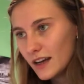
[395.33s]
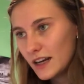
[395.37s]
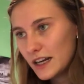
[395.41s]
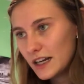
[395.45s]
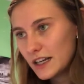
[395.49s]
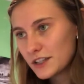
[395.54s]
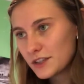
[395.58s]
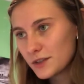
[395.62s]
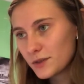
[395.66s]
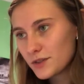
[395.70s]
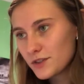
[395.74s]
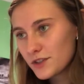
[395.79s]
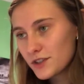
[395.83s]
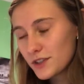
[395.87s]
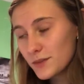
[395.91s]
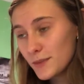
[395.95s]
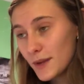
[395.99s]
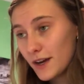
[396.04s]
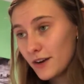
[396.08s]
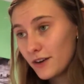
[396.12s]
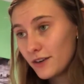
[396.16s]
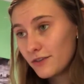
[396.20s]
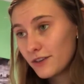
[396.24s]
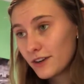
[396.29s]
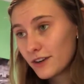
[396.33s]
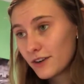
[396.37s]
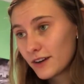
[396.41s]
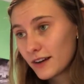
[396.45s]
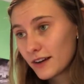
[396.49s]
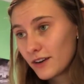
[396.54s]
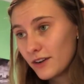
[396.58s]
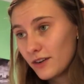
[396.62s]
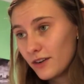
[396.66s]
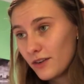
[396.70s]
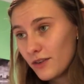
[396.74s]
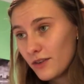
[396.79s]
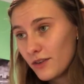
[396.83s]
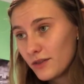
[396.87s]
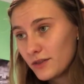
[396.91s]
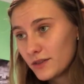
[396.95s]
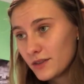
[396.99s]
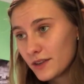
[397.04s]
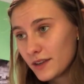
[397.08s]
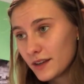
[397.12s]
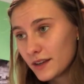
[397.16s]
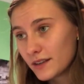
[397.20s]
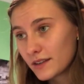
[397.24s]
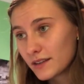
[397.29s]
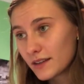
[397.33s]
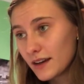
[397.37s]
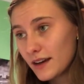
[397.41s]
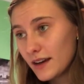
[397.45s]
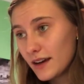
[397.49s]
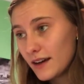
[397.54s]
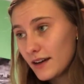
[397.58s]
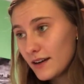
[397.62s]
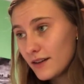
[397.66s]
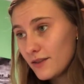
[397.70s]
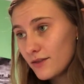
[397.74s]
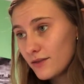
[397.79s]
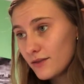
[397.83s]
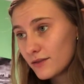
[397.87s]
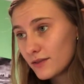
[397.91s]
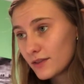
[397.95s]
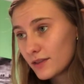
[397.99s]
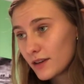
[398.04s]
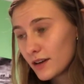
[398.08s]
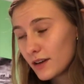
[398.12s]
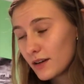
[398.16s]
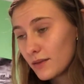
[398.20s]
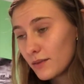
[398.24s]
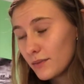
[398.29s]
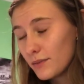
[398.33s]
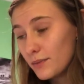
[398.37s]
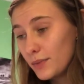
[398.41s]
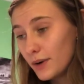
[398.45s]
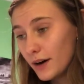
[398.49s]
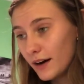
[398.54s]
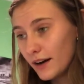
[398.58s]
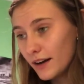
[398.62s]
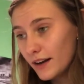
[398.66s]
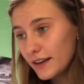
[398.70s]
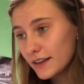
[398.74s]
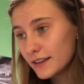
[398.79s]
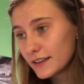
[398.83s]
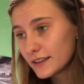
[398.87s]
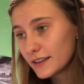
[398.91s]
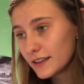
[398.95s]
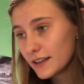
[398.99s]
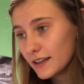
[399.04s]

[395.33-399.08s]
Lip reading: So it's just a matter of figuring all those things out, but